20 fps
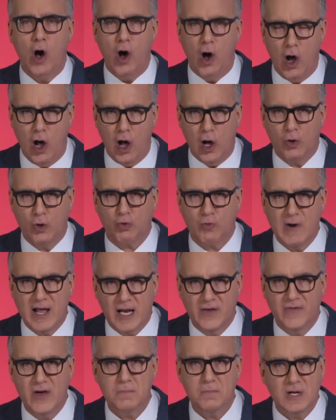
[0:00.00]
all
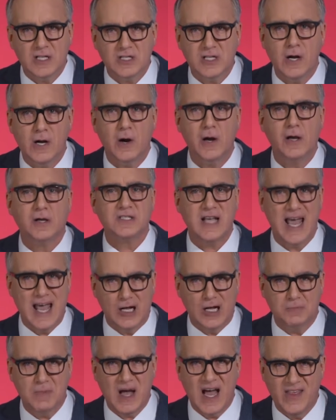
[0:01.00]
relevant materials
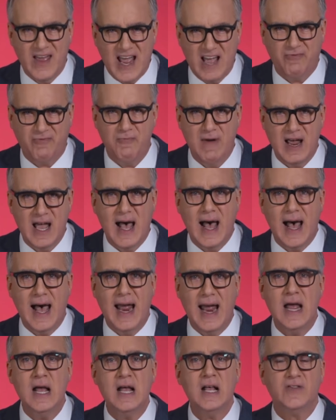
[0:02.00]
held by the
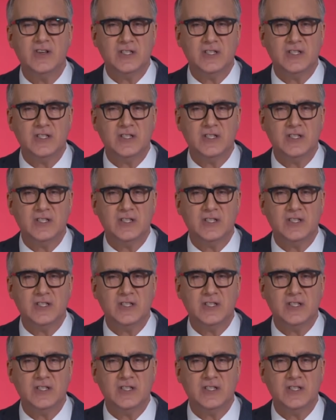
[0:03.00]
FBI,